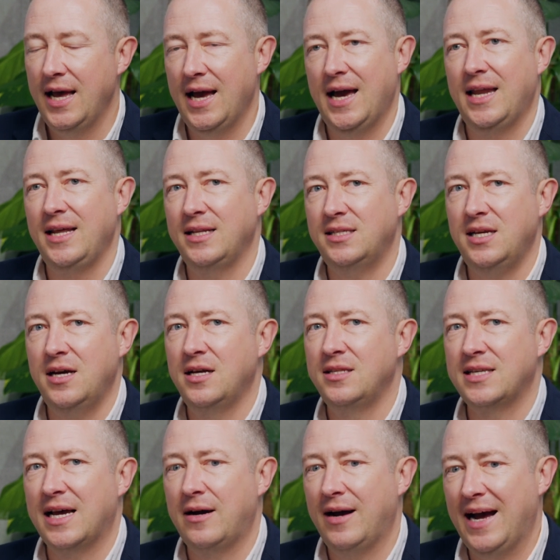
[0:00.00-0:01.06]
And it turns
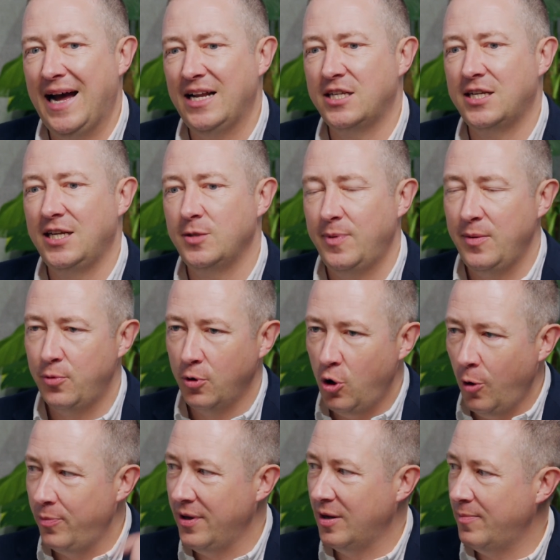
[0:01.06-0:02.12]
out actually it's people
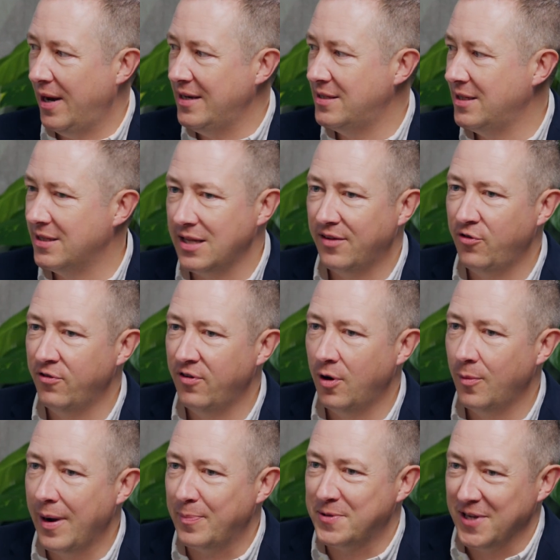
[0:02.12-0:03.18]
copying and pasting stuff off our
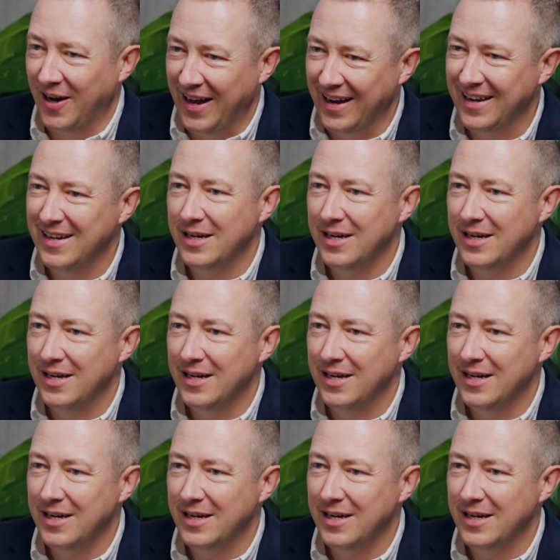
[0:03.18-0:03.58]
website,